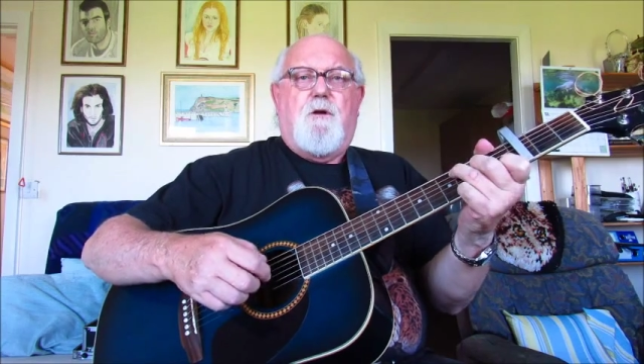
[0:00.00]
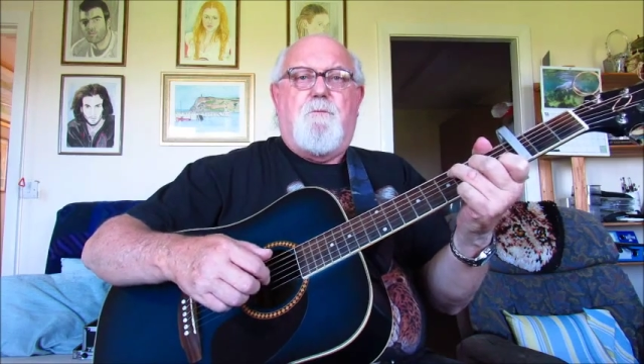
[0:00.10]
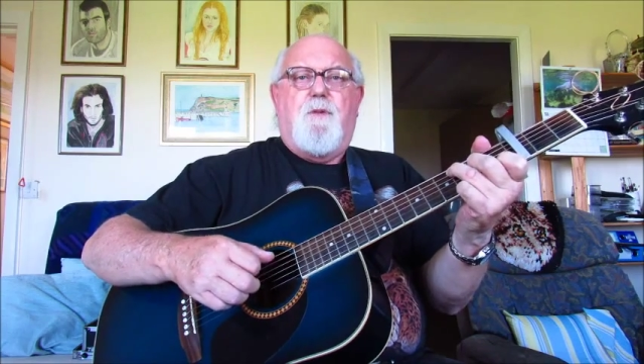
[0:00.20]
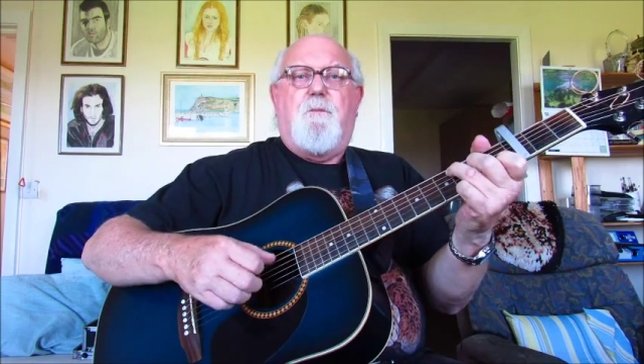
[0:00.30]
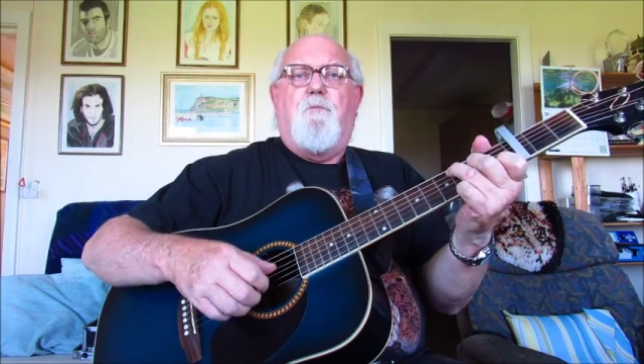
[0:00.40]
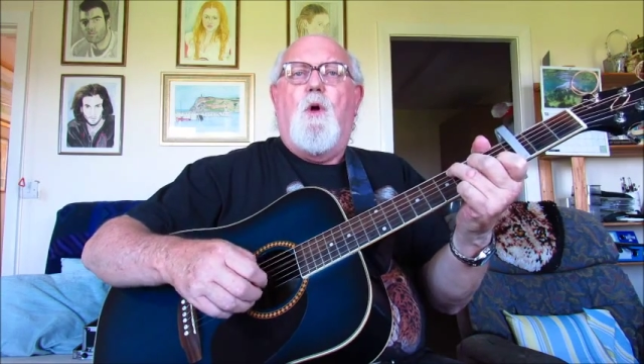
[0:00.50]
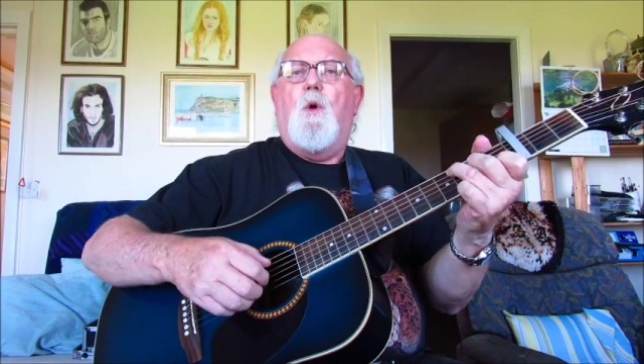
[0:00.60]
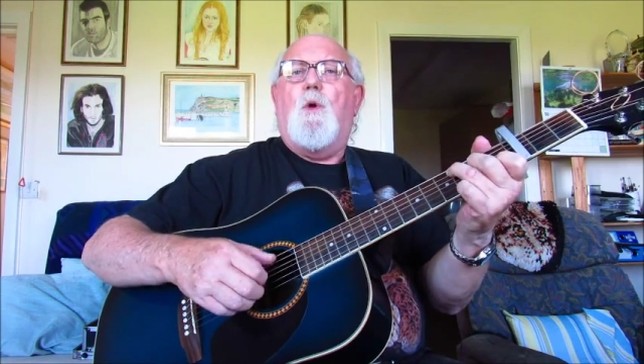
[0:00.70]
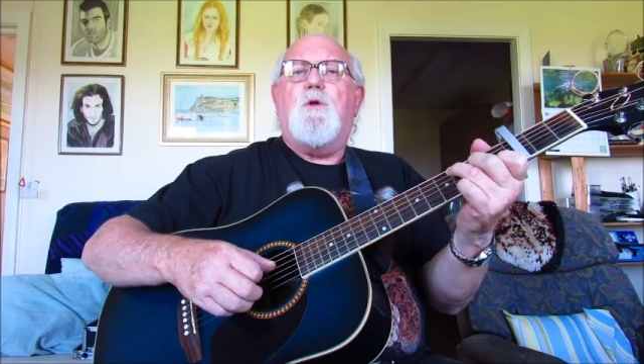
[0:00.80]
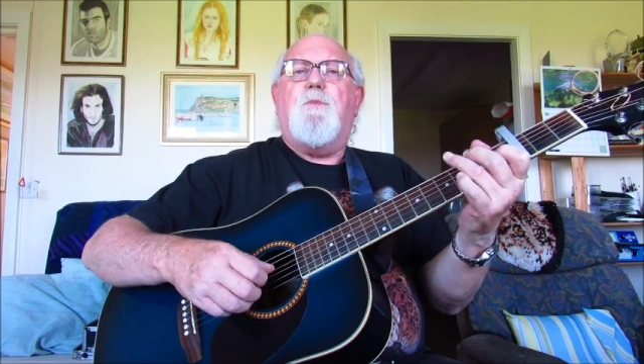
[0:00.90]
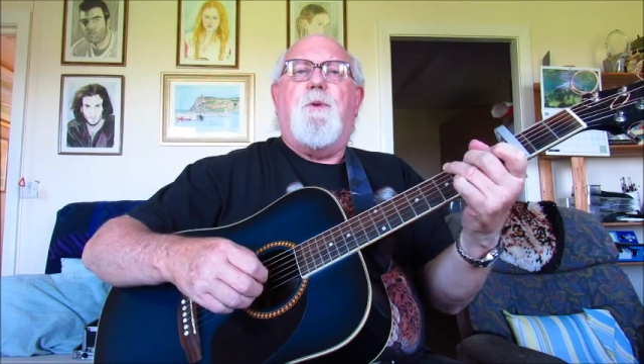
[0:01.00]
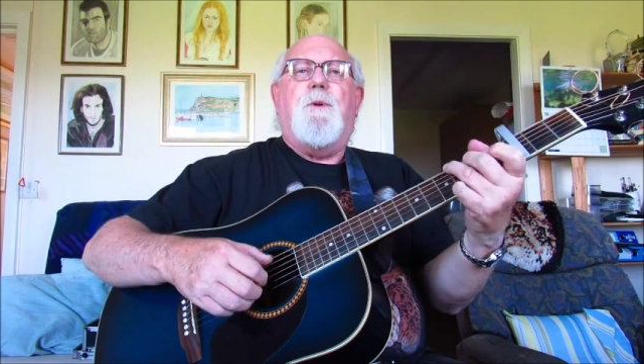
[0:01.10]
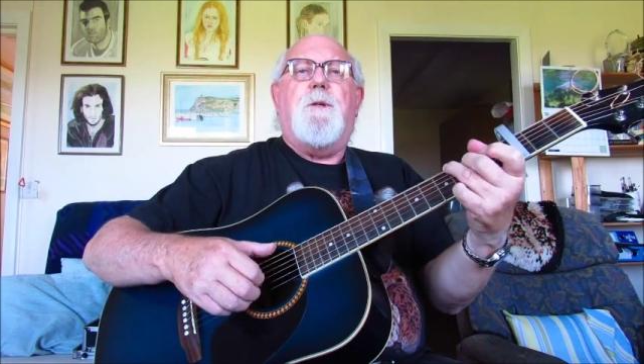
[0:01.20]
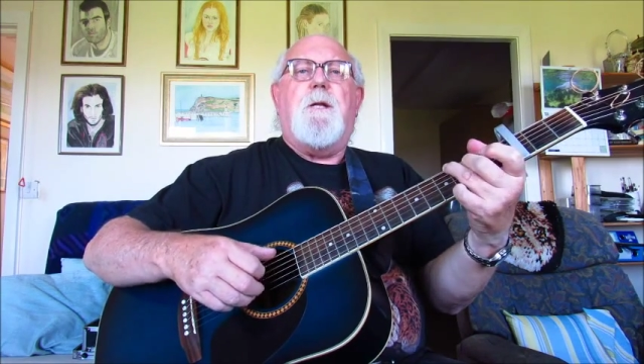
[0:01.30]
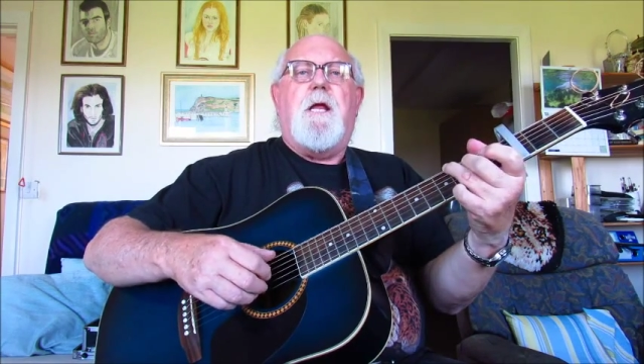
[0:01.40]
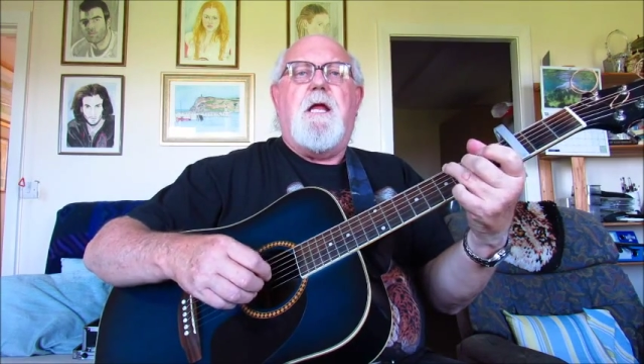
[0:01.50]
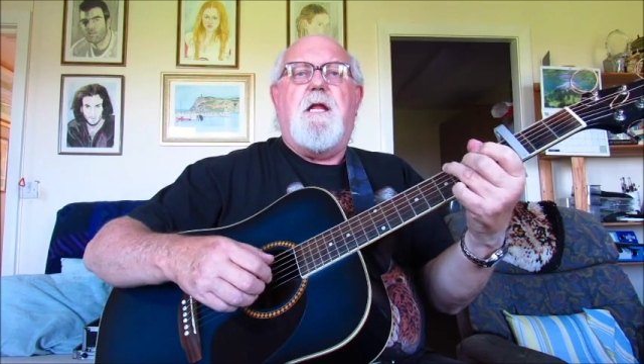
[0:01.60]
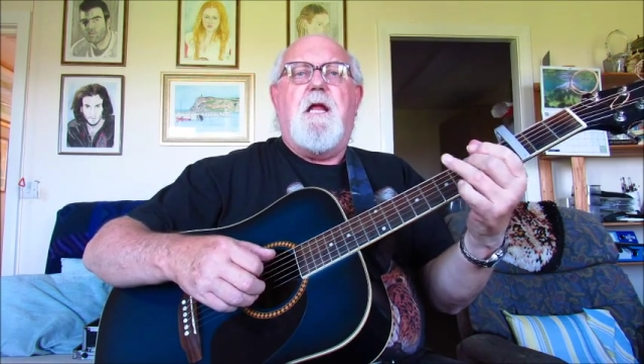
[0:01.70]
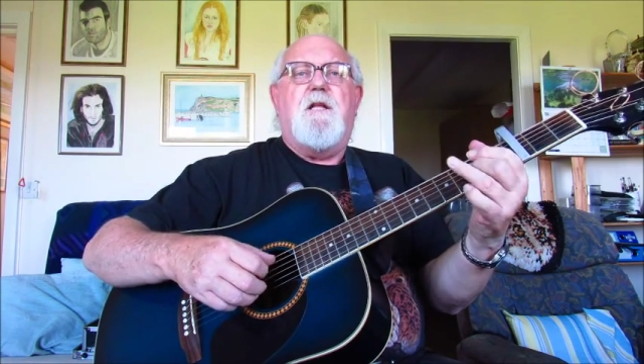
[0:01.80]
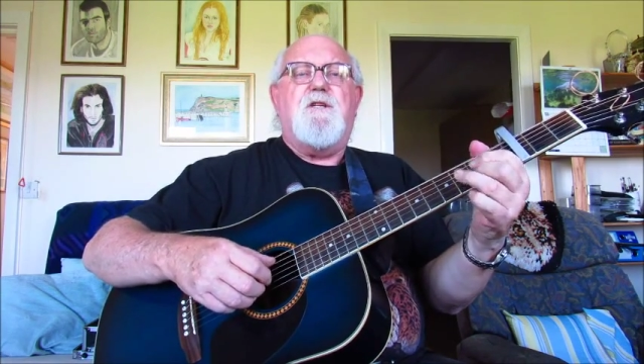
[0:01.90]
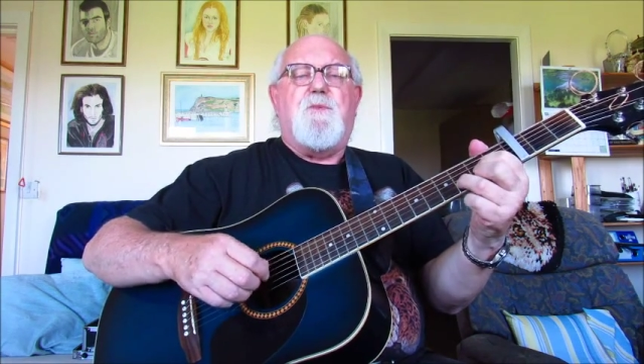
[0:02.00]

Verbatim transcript: a great big bowl to put it in and